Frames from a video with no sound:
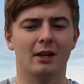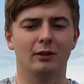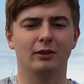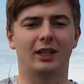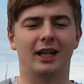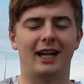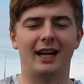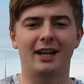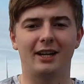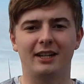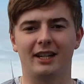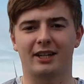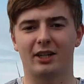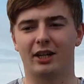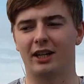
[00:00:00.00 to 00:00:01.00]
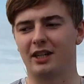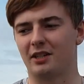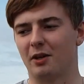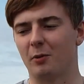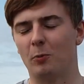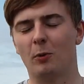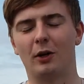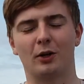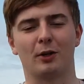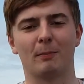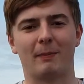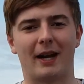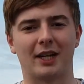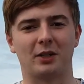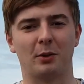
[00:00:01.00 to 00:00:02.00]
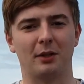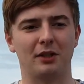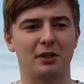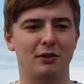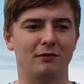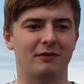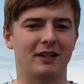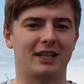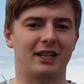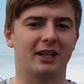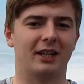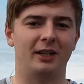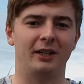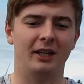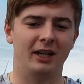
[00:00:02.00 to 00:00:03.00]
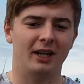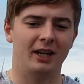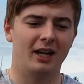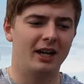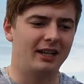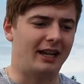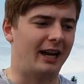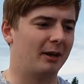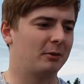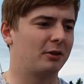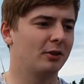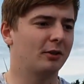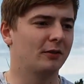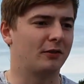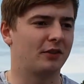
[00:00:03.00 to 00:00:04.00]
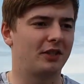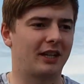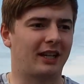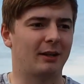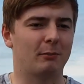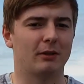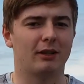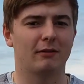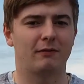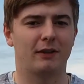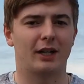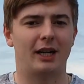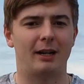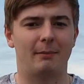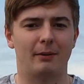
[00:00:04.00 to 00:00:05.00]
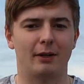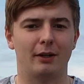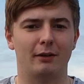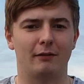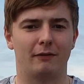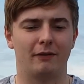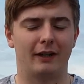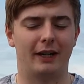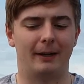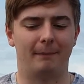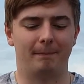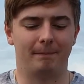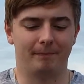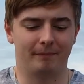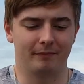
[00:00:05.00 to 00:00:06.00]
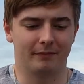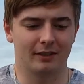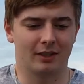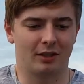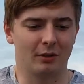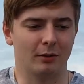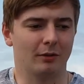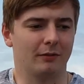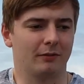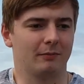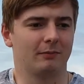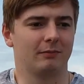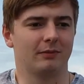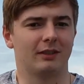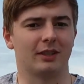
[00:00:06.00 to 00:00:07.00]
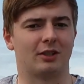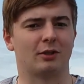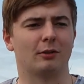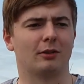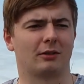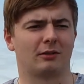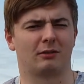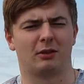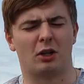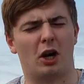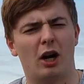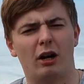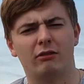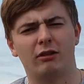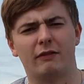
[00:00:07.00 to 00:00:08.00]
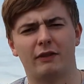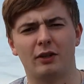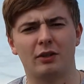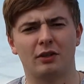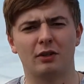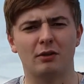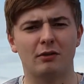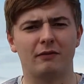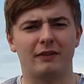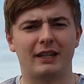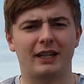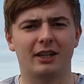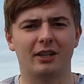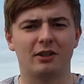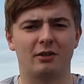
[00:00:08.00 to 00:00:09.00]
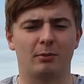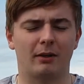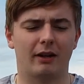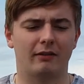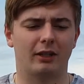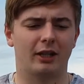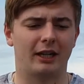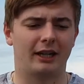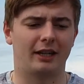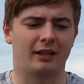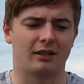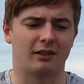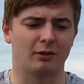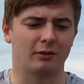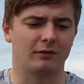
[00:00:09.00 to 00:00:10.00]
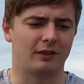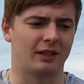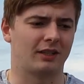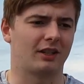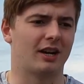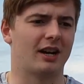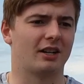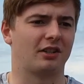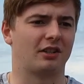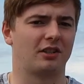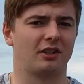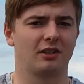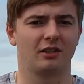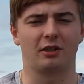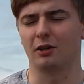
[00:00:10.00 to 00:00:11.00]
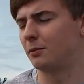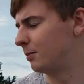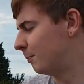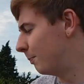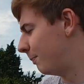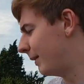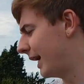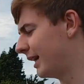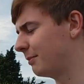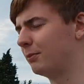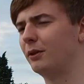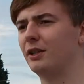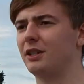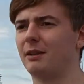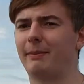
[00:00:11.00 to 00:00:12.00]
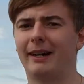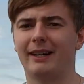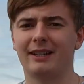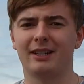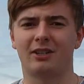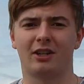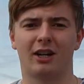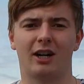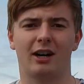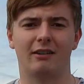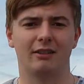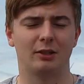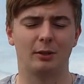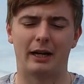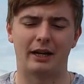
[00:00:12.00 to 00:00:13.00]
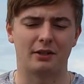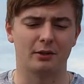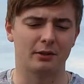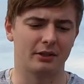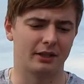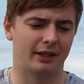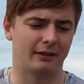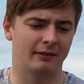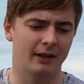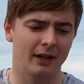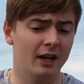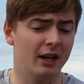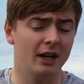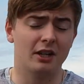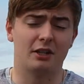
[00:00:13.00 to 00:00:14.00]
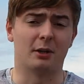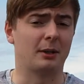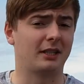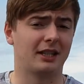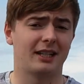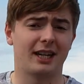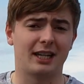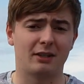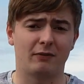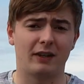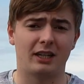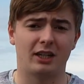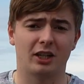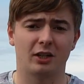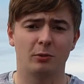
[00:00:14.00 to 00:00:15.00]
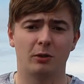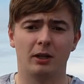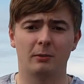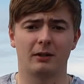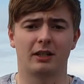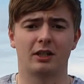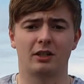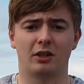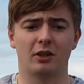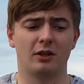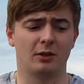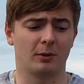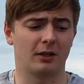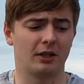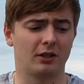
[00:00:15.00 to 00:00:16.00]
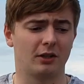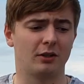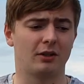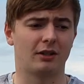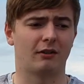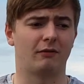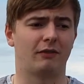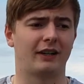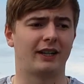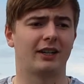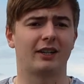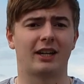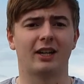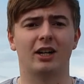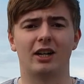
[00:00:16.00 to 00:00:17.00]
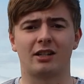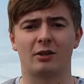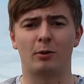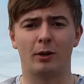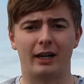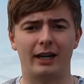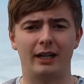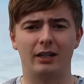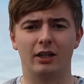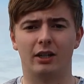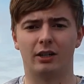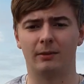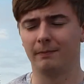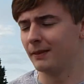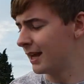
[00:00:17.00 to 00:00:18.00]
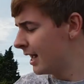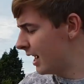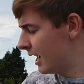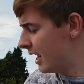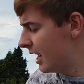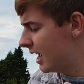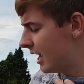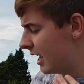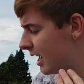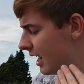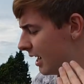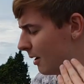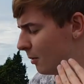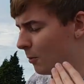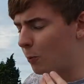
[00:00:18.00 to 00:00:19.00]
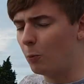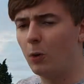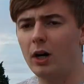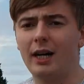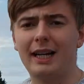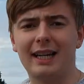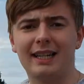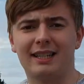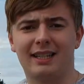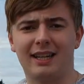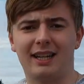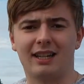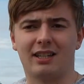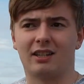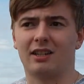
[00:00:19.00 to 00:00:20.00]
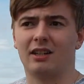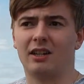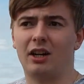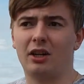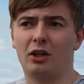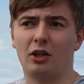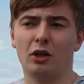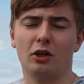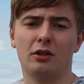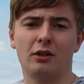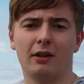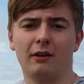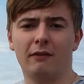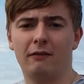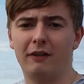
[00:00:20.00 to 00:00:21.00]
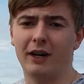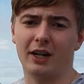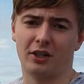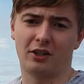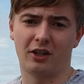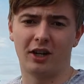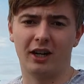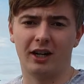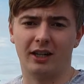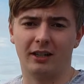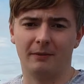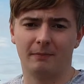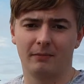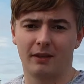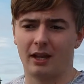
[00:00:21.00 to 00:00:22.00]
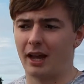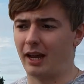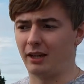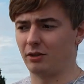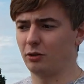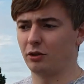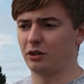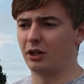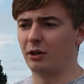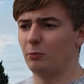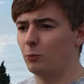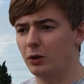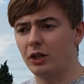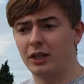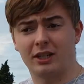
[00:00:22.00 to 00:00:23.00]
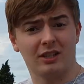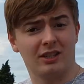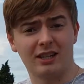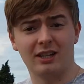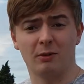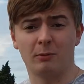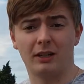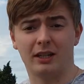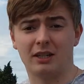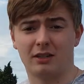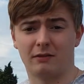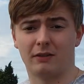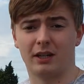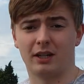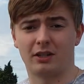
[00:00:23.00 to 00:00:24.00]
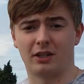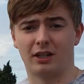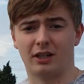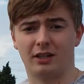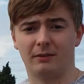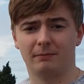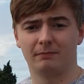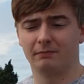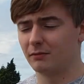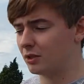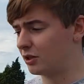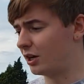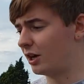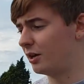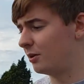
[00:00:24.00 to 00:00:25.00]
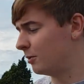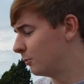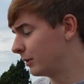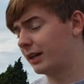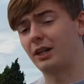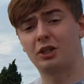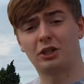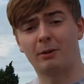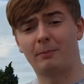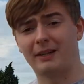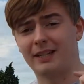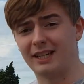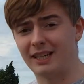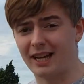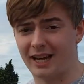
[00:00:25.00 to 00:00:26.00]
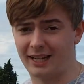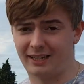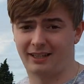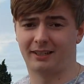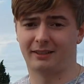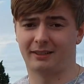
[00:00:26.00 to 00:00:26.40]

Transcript: Right, hello there guys, welcome back to a new video. Now I'm sort of sticking with the vibe of the car review sort of videos where I sort of discuss good, bad points about this car and all that sort of stuff. So in today's video what I'm going to do is I'm going to do something that I get asked quite a lot. Why is this a good first car? And also, would I consider one as a first car? So we're going to jump into that.